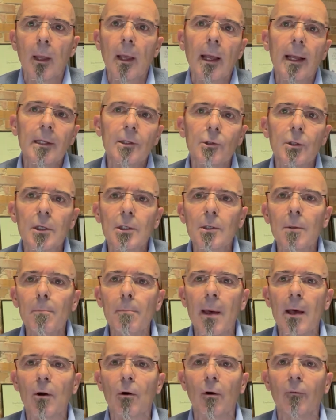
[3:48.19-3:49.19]
It's just a
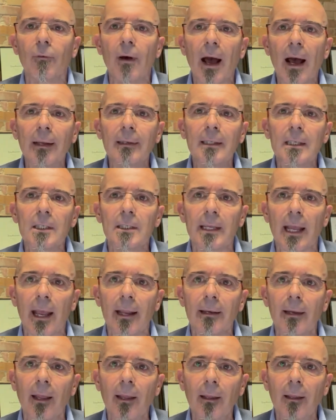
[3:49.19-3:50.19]
matter of
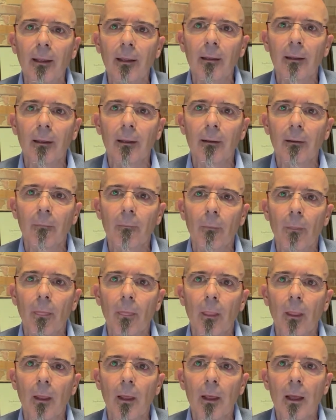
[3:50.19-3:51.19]
understanding
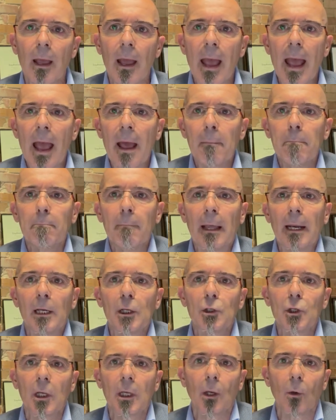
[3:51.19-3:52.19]
and
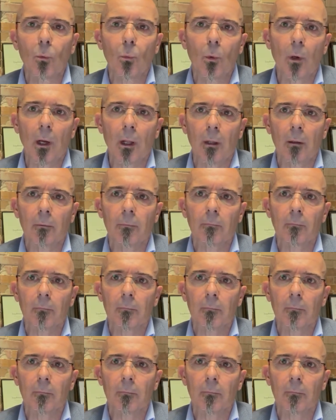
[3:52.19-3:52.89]
managing it well.